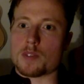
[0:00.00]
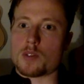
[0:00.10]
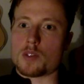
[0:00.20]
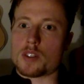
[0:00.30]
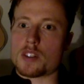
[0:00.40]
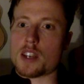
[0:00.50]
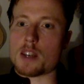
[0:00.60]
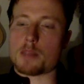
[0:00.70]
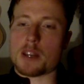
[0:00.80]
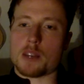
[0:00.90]
USA,
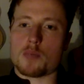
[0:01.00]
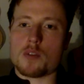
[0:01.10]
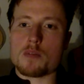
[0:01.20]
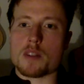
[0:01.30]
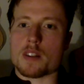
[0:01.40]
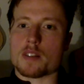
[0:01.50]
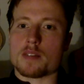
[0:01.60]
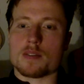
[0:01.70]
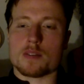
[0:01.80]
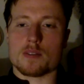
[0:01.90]
black woman.
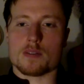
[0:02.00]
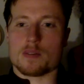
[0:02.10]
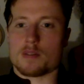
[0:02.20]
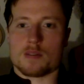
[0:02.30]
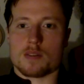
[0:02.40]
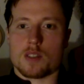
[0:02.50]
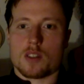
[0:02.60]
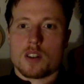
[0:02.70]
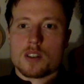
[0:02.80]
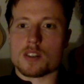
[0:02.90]

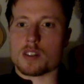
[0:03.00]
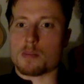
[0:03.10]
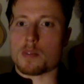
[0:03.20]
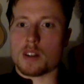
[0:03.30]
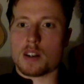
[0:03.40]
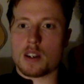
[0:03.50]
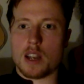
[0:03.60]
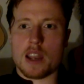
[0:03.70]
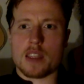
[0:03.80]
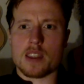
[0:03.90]
Awesome.
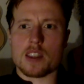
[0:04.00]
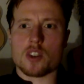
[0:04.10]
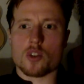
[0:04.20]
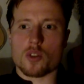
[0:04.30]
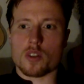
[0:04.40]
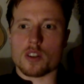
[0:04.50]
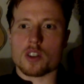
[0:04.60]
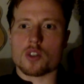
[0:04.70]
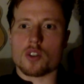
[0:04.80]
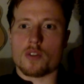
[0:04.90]
I think
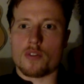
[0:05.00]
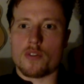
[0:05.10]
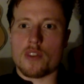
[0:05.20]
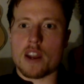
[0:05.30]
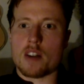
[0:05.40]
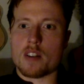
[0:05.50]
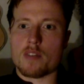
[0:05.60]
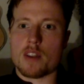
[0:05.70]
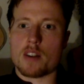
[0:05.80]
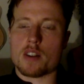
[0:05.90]
you're very,
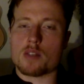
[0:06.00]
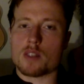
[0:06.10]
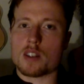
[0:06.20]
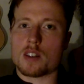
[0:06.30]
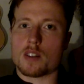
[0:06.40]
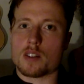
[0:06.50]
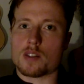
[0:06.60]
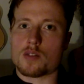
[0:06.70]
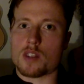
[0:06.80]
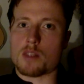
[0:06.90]
very unique on the
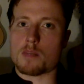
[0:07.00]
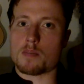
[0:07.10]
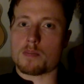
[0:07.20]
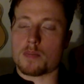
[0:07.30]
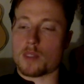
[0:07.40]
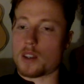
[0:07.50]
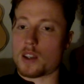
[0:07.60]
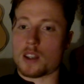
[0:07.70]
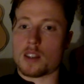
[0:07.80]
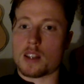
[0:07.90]
stream. I
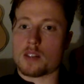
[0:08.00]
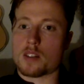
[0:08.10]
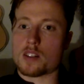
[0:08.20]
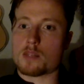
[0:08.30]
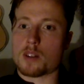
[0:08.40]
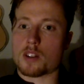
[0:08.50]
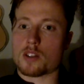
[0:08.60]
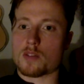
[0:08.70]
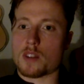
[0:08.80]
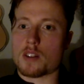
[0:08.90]
can tell you this much.
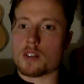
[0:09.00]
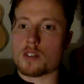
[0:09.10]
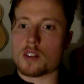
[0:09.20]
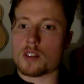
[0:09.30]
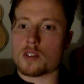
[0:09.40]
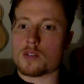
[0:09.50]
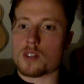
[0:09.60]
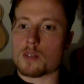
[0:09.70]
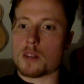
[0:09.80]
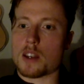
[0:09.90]
Very unique on the
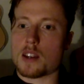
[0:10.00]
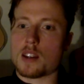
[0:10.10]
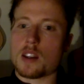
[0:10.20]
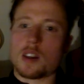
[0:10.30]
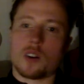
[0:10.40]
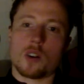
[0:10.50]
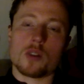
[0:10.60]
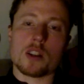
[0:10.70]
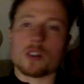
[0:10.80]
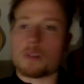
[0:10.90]
stream. I
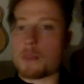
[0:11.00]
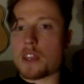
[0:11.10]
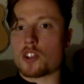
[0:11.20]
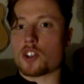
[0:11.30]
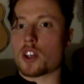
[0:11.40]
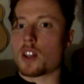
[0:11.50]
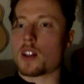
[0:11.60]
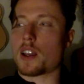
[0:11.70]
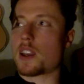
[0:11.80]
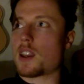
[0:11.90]
already on the main channel,
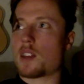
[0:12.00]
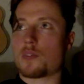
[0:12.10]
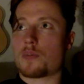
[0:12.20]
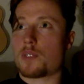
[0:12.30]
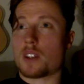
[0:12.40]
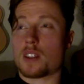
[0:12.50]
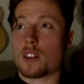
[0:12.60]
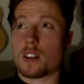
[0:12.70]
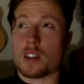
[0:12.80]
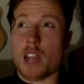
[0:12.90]
I have, I
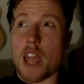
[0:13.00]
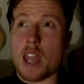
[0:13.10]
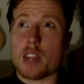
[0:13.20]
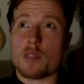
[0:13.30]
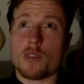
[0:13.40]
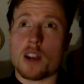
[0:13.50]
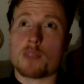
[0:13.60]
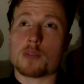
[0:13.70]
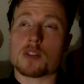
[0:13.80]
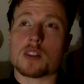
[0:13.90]
think,
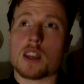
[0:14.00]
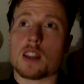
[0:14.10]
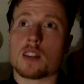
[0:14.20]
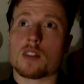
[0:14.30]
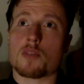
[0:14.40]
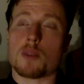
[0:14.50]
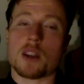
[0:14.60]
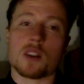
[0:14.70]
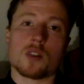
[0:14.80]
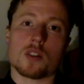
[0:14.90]
85% of
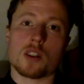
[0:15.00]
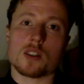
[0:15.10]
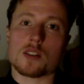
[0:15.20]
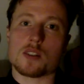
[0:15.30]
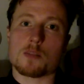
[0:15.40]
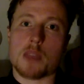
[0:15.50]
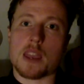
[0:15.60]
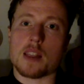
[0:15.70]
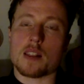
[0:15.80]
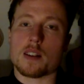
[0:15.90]
my audience is
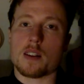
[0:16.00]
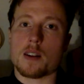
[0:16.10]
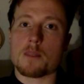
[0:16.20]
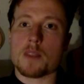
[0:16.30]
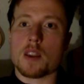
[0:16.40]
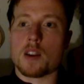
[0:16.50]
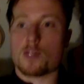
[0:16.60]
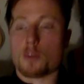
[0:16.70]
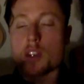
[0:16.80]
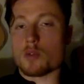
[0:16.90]
male. Yeah.
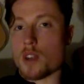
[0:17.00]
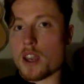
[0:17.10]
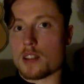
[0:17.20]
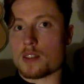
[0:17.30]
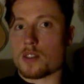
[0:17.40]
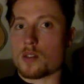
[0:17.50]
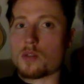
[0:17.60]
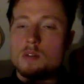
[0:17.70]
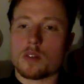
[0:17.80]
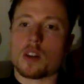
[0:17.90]
From the US
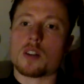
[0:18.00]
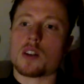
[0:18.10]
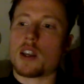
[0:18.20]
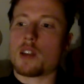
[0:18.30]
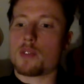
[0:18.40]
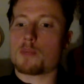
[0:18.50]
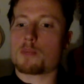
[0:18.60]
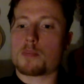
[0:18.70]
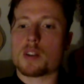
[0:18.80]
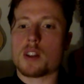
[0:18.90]
though. Yeah, I have a
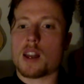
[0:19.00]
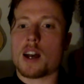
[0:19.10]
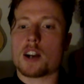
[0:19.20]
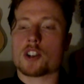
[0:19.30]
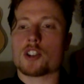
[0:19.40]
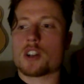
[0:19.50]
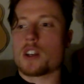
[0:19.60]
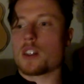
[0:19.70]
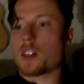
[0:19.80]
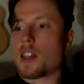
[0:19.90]
pretty the
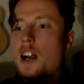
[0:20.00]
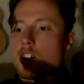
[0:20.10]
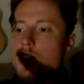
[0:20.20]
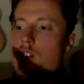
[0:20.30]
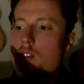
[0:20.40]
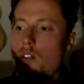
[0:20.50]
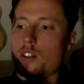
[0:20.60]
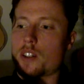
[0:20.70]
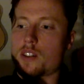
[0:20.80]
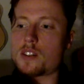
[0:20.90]
largest
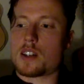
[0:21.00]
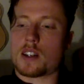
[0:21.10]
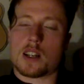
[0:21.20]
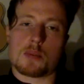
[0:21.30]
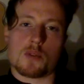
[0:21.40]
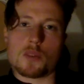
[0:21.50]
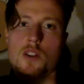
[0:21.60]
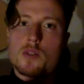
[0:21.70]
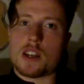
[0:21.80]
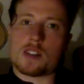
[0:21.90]
audience comes from the
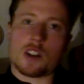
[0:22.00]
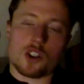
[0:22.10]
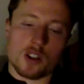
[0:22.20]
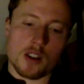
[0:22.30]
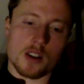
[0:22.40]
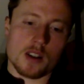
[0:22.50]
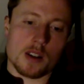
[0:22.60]
US actually.